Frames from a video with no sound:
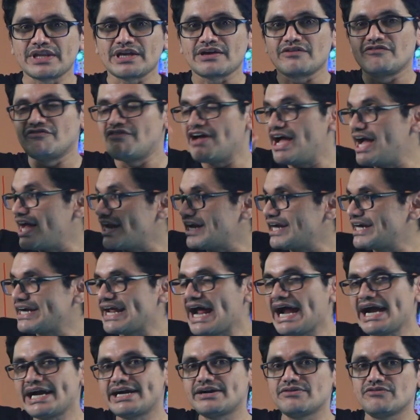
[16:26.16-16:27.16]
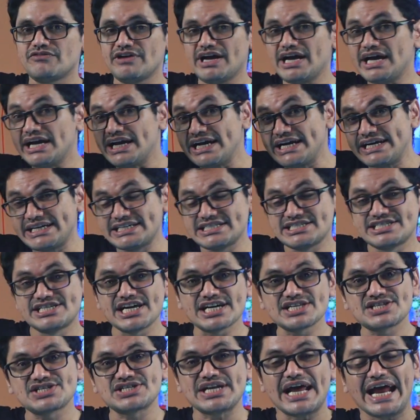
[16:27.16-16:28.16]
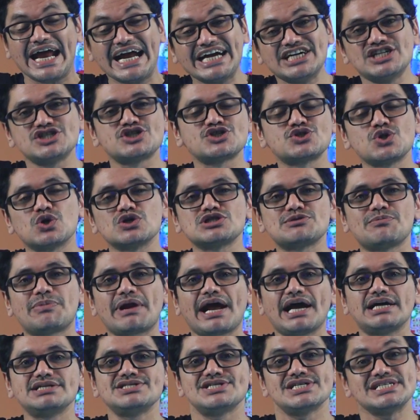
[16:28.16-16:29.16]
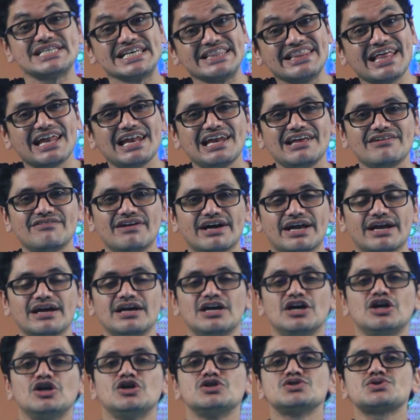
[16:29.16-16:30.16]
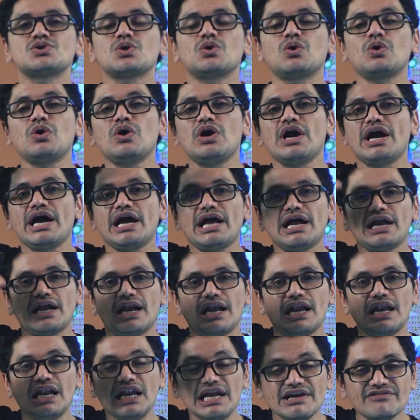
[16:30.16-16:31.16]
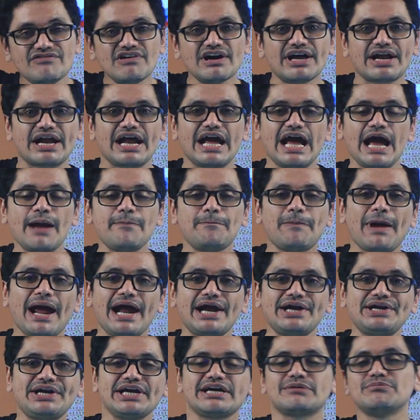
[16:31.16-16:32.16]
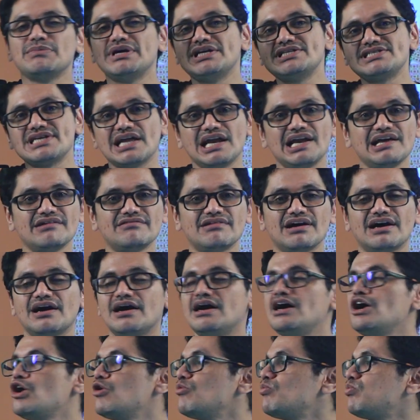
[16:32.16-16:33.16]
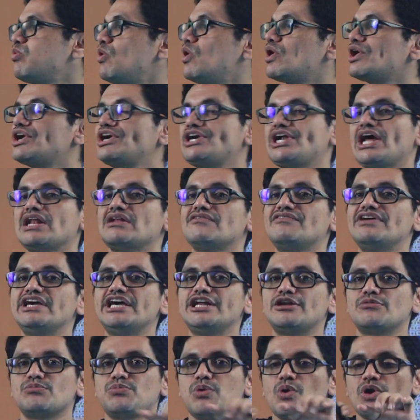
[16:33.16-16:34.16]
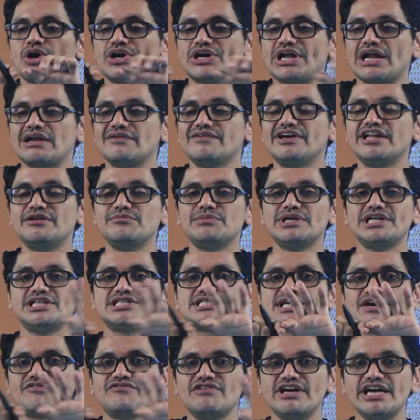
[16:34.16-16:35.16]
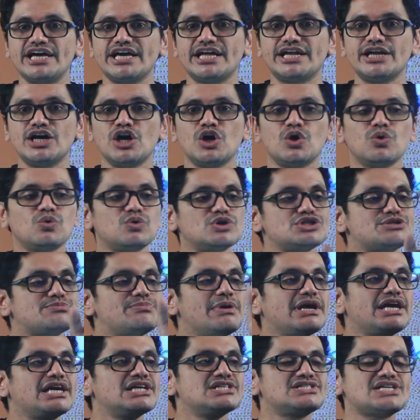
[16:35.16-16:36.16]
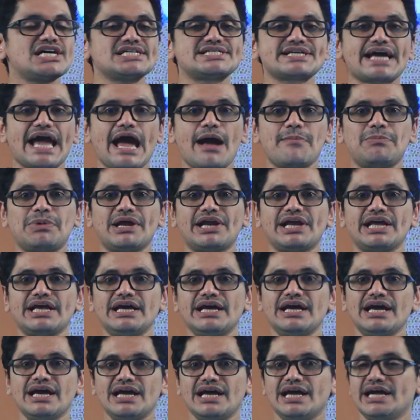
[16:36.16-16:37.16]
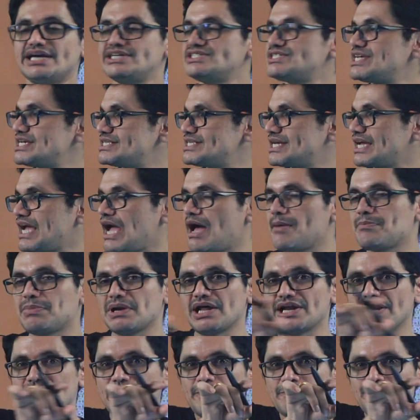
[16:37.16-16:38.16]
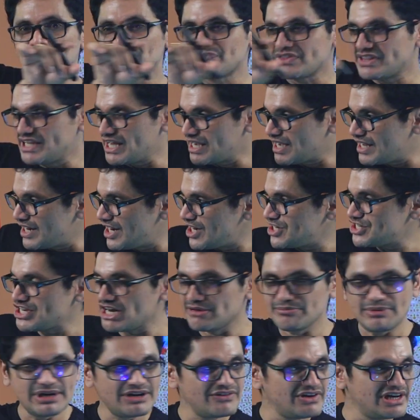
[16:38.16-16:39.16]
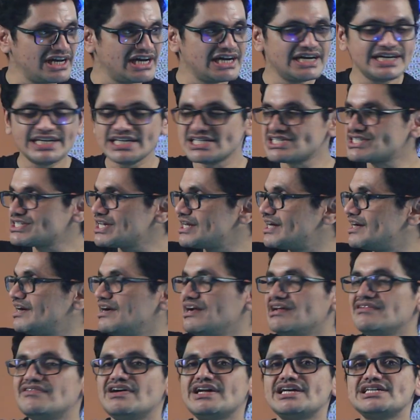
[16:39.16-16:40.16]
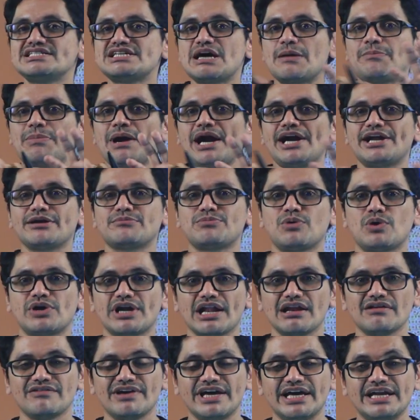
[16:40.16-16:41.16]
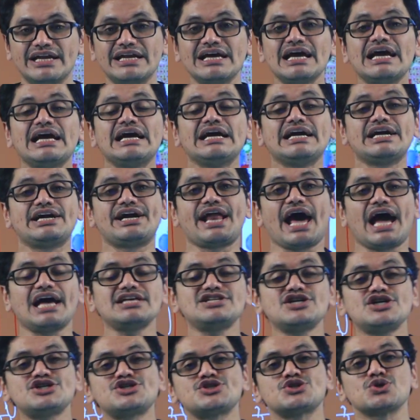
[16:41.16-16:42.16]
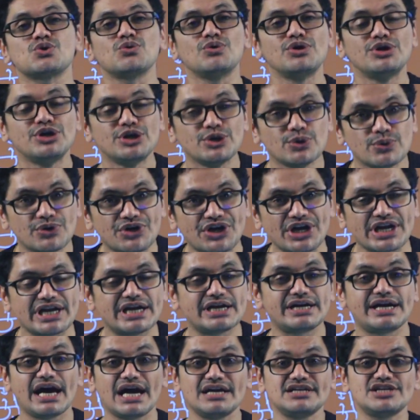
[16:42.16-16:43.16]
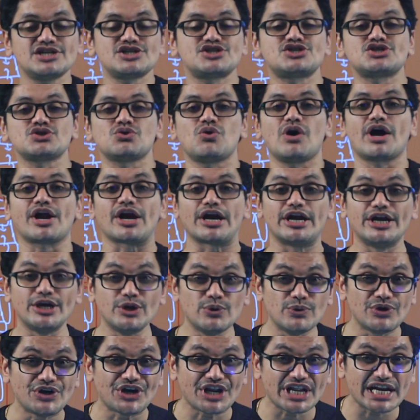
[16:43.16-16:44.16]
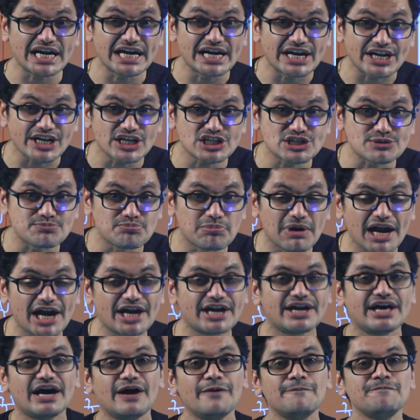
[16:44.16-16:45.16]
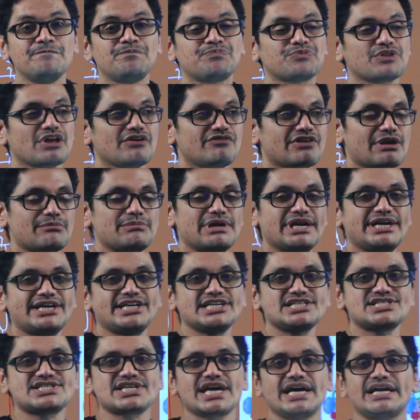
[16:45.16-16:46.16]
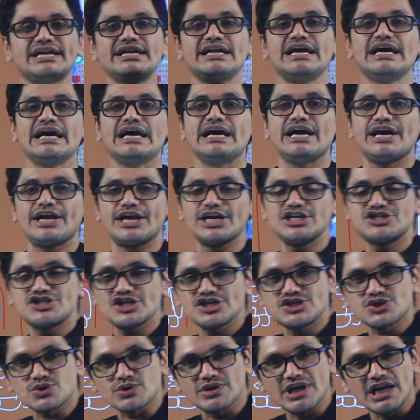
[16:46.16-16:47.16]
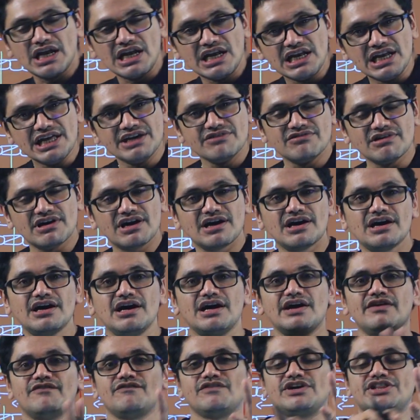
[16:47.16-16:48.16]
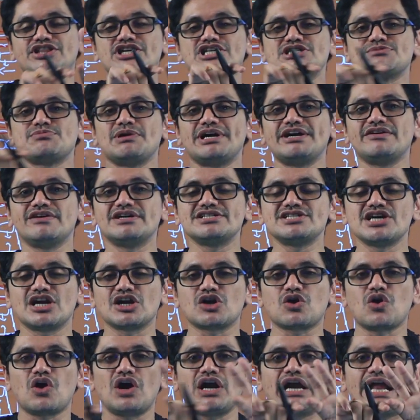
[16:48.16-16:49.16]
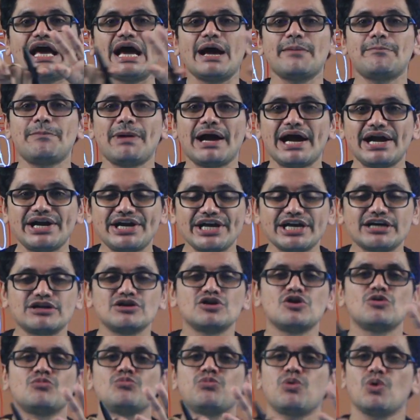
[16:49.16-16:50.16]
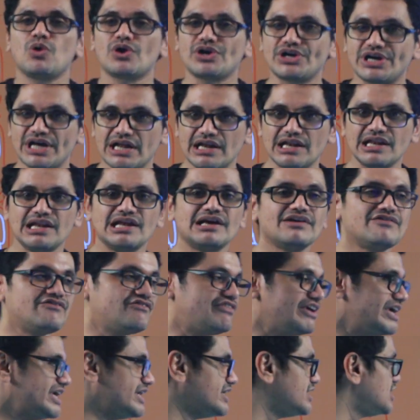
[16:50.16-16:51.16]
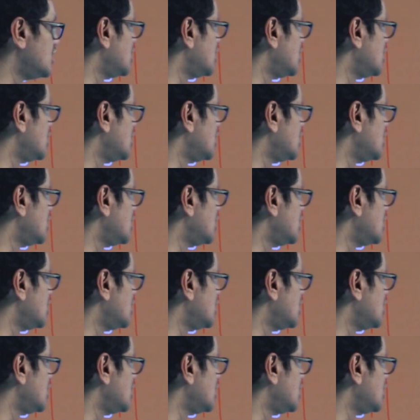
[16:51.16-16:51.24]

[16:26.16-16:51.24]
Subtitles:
where it just ends those branches in the liver. So liver, hepatic means liver, portal vein means a vein which begins as a capillary, ends as a capillary. The connection between intestine and liver is hepatic portal vein. Digestive or nutrient rich blood from intestine reaches to the liver with this blood vessel called hepatic portal vein.